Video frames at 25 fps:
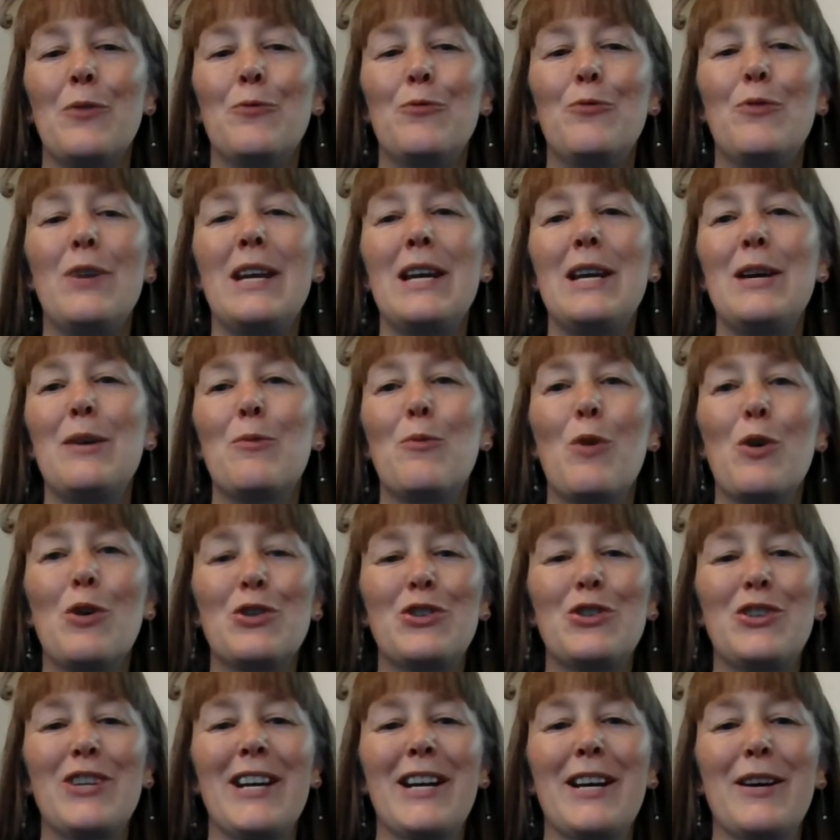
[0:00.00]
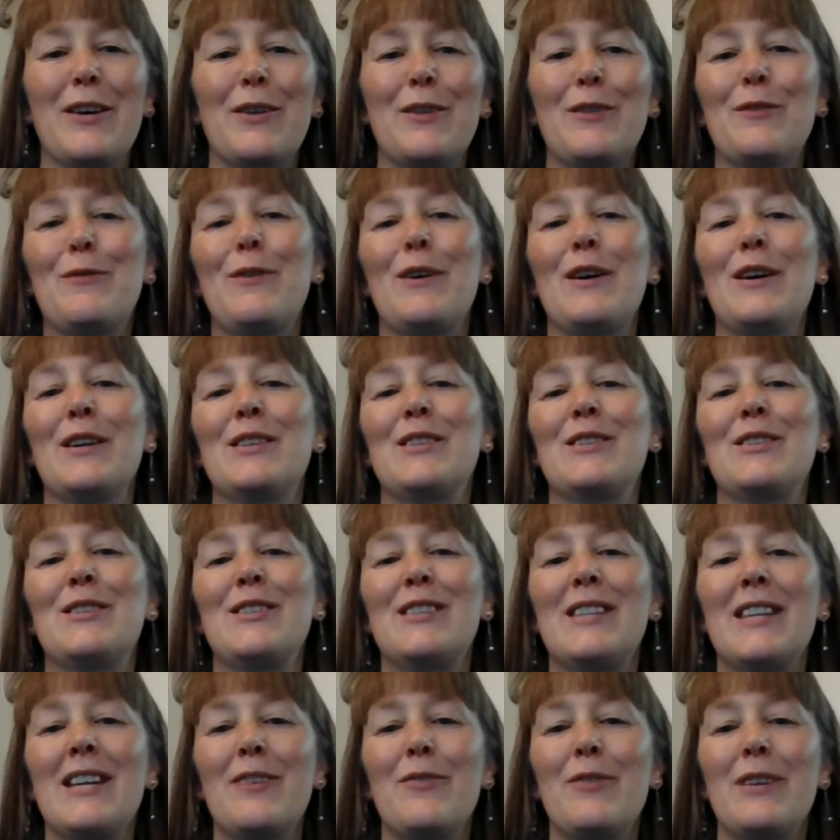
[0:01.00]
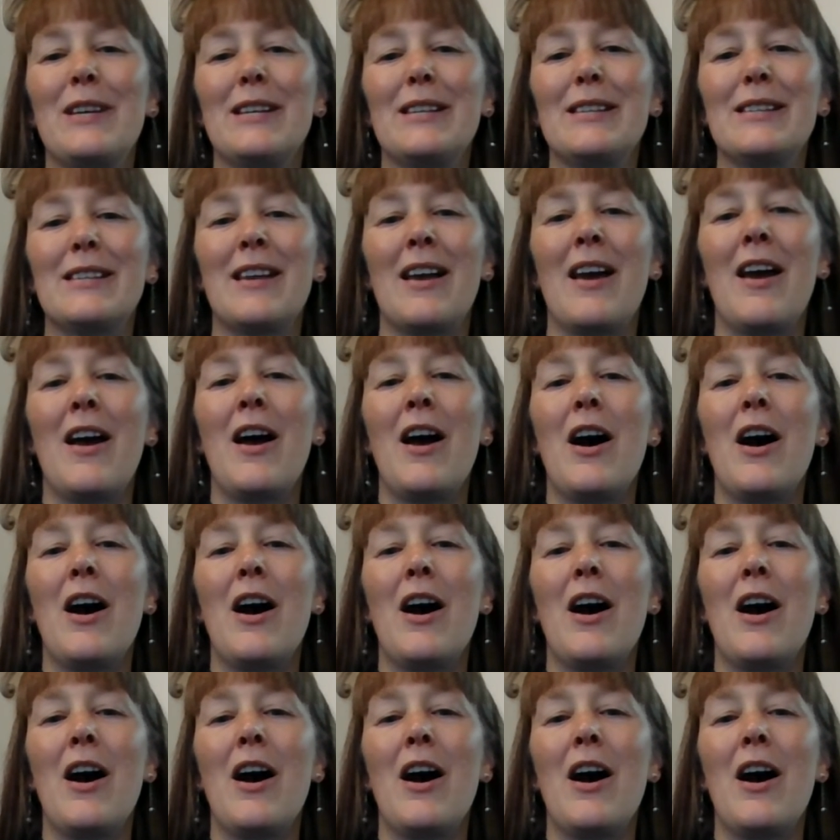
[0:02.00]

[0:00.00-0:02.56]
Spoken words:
Re-watching the first series,